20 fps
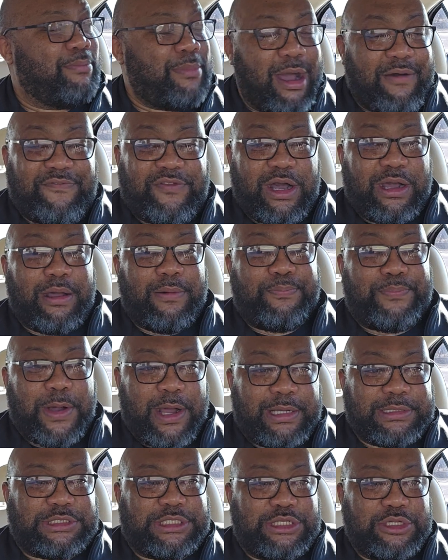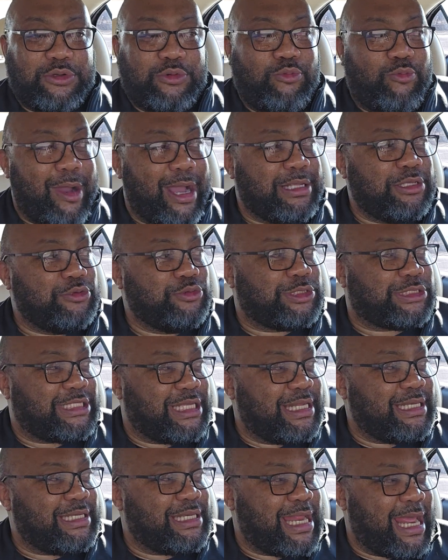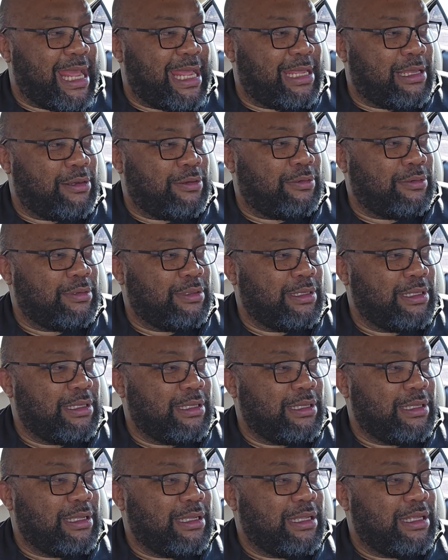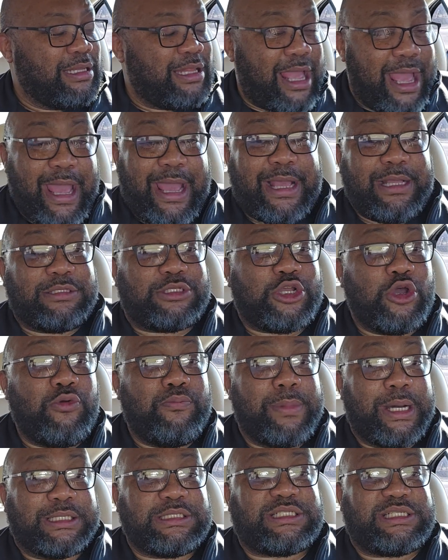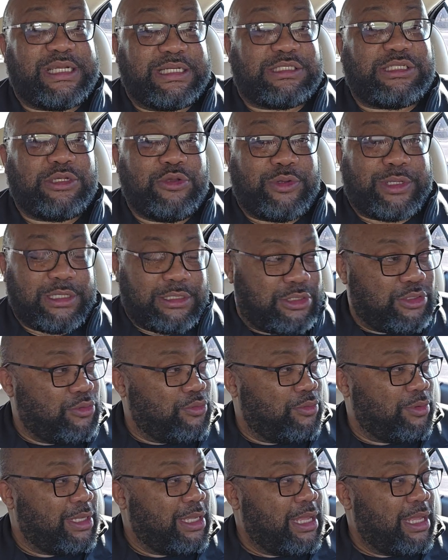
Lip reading: motherfucker punch you while you sitting down, there ain't too much shit you can do.